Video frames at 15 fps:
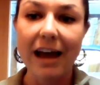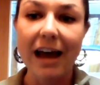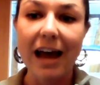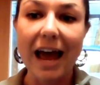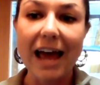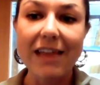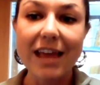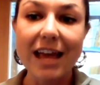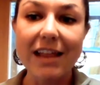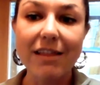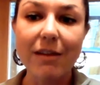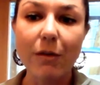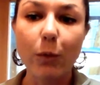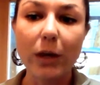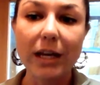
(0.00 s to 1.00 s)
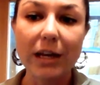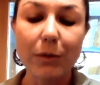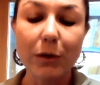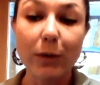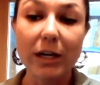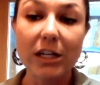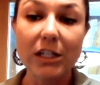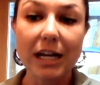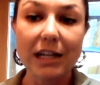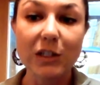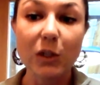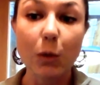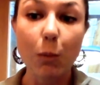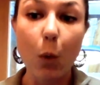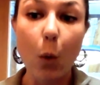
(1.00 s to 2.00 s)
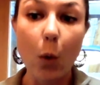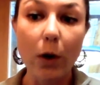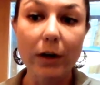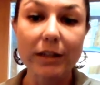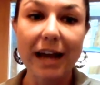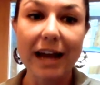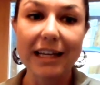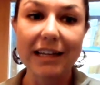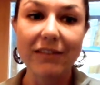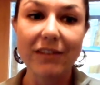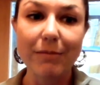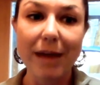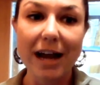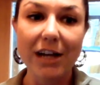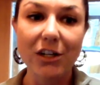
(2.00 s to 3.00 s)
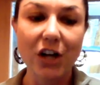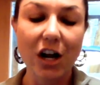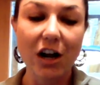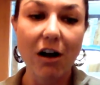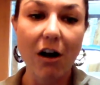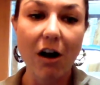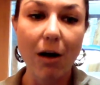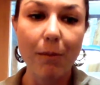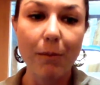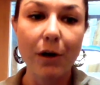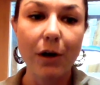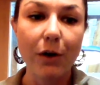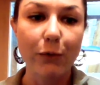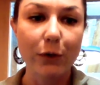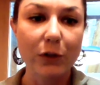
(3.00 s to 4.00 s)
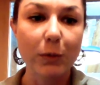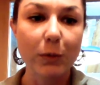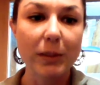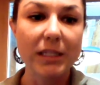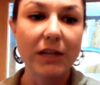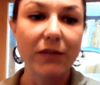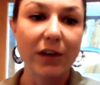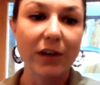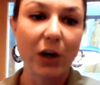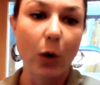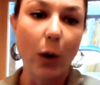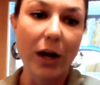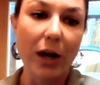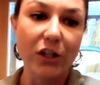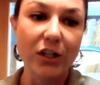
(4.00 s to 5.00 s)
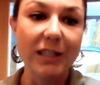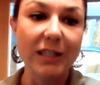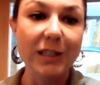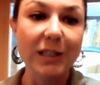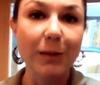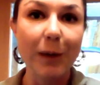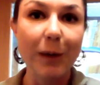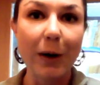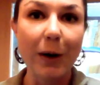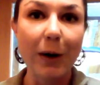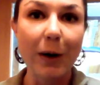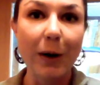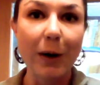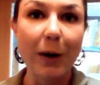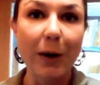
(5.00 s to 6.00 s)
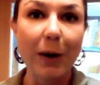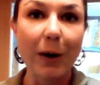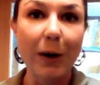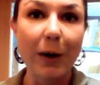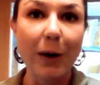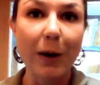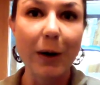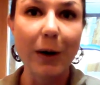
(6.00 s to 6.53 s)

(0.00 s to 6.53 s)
And then we can be reached at support@evmatch.com for specific questions about hosting.